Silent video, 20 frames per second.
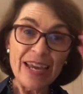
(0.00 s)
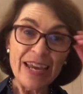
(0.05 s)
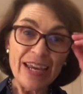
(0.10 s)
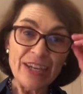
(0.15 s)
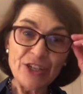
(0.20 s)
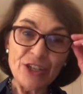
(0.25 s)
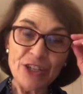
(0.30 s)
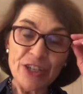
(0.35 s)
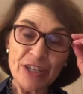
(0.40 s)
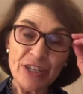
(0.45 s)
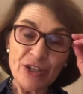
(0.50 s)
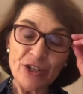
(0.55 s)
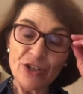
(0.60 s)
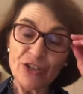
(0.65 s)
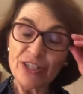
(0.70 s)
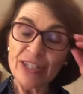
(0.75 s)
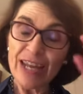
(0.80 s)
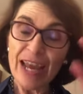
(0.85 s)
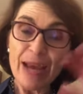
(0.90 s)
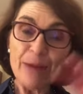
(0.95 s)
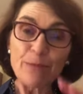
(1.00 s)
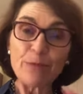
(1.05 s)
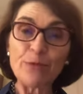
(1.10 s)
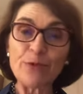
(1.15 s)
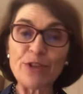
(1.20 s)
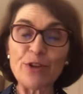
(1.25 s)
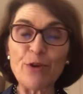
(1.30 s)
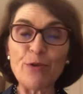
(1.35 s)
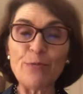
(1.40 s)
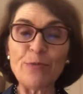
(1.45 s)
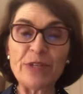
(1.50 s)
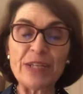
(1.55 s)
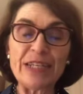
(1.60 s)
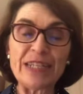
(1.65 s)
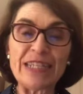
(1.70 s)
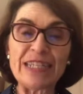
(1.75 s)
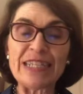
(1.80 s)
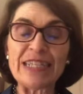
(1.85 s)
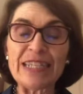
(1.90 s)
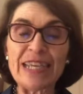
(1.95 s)
And she didn't stop with
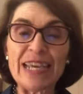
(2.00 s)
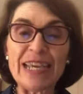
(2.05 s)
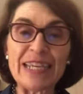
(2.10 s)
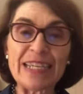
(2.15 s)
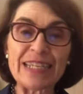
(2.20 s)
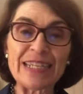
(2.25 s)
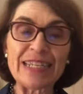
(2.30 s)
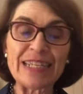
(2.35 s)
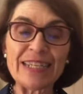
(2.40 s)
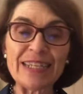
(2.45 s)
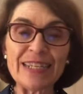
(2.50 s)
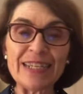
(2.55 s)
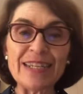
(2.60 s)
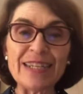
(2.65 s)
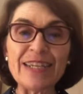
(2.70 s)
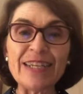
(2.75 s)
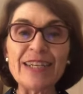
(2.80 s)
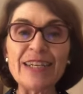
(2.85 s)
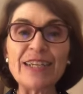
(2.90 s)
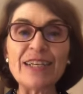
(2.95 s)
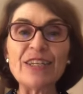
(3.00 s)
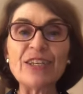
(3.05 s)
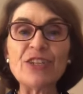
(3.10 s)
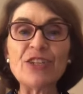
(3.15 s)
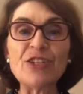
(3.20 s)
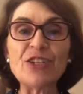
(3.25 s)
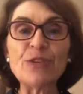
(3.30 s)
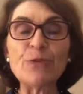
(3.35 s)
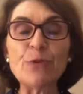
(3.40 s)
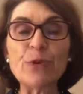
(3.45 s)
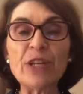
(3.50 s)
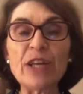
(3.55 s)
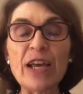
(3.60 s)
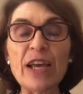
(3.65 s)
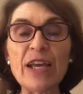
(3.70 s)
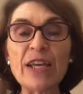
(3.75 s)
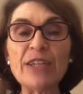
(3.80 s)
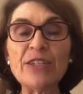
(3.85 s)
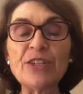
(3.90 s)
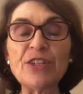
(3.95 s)
opening these gates. She went
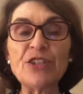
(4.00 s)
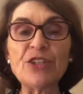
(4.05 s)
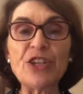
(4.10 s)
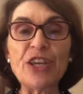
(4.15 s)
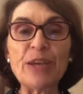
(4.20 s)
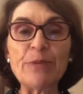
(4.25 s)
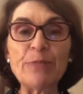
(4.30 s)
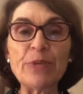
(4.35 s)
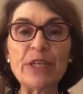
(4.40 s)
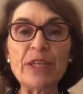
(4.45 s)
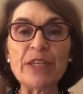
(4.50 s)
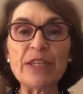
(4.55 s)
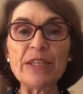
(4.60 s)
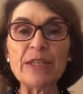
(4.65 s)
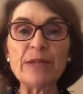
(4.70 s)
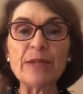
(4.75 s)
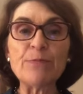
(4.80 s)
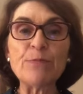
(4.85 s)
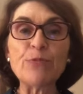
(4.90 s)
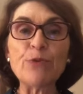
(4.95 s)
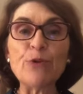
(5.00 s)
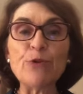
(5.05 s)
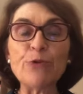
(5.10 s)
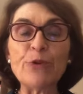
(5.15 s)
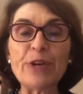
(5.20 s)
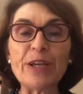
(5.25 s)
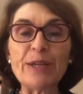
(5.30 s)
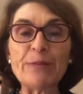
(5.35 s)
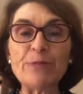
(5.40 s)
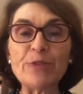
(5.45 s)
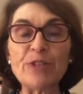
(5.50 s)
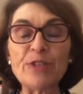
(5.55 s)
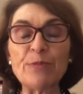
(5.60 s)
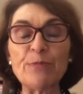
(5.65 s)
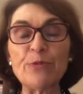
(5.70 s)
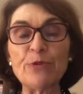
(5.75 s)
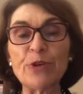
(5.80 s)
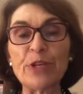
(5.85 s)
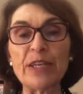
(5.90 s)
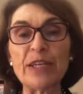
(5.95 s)
on to champion programs to
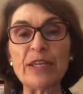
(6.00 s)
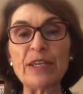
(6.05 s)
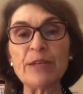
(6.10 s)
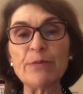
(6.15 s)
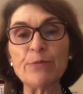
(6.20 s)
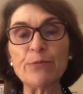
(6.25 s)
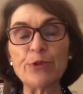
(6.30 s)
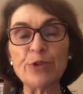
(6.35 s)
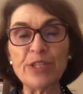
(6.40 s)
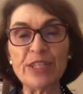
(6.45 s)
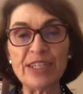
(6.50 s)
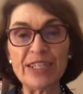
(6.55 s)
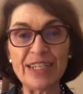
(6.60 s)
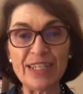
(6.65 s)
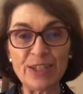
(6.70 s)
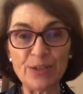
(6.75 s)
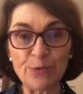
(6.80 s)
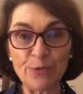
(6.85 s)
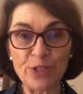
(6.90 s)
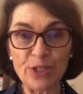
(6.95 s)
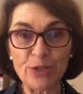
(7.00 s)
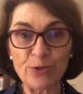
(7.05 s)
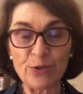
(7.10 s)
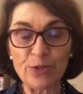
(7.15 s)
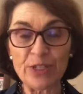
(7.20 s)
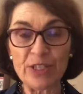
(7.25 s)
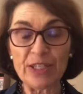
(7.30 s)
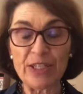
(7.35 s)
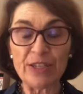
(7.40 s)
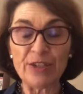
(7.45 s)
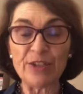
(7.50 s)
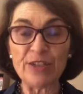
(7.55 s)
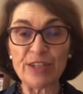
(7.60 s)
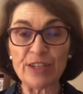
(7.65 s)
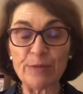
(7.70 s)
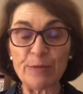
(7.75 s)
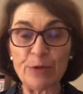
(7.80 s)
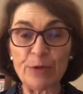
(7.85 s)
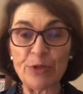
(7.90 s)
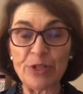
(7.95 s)
bring Princeton's resources to the
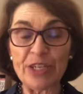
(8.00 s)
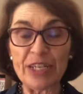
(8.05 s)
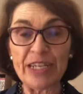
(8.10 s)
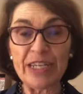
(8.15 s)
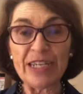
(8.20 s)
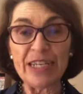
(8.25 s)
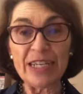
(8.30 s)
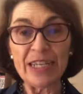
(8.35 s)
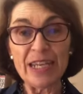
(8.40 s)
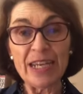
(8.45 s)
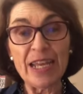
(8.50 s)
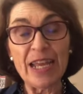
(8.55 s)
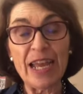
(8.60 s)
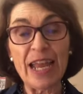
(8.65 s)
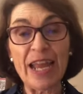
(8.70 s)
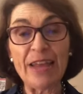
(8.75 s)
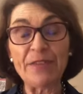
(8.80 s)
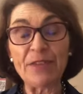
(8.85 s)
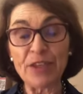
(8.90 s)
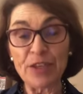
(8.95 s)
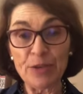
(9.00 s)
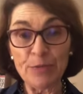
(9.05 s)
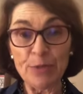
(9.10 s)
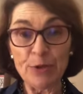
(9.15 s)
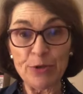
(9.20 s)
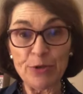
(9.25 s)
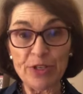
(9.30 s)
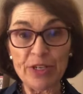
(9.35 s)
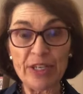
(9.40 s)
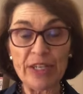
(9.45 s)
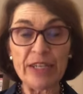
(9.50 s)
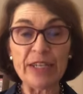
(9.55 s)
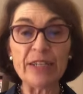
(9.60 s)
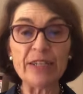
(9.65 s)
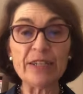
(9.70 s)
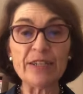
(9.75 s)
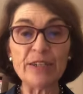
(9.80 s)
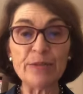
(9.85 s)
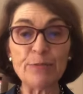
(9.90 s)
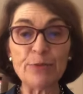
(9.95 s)
community and the community
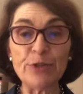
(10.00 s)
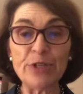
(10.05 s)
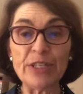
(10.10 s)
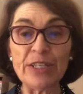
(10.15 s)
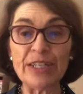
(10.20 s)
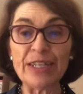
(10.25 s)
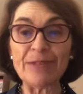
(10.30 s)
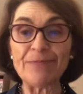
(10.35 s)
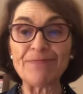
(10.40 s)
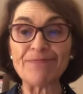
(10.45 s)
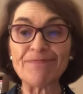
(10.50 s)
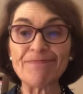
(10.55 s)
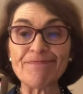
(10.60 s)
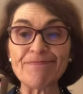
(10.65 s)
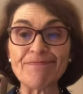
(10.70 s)
to Princeton.